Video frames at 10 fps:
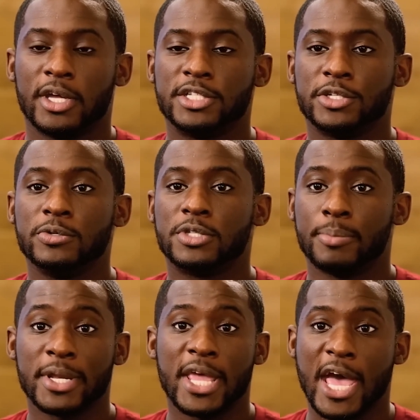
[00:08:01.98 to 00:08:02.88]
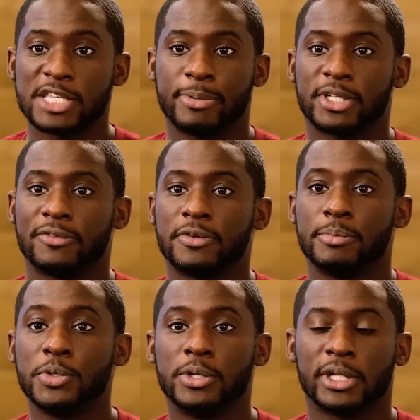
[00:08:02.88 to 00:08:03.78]
It's used in many aspects of
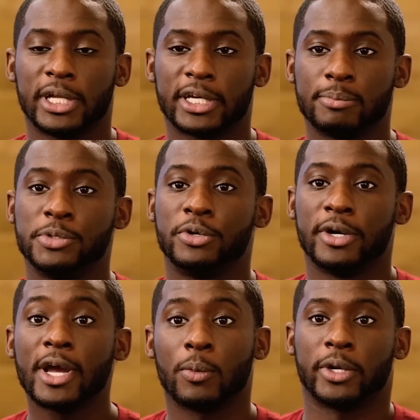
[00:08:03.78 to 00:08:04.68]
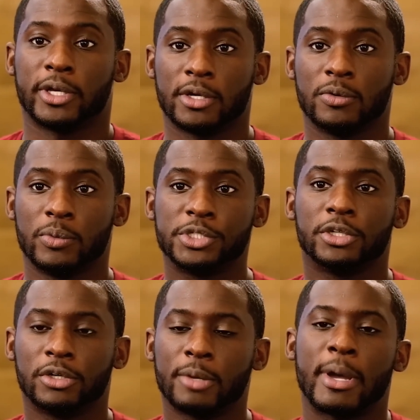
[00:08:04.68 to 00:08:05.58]
computing, like computer networking, which
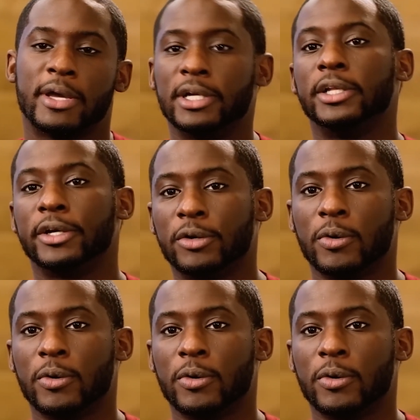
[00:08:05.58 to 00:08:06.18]
you'll learn about in a later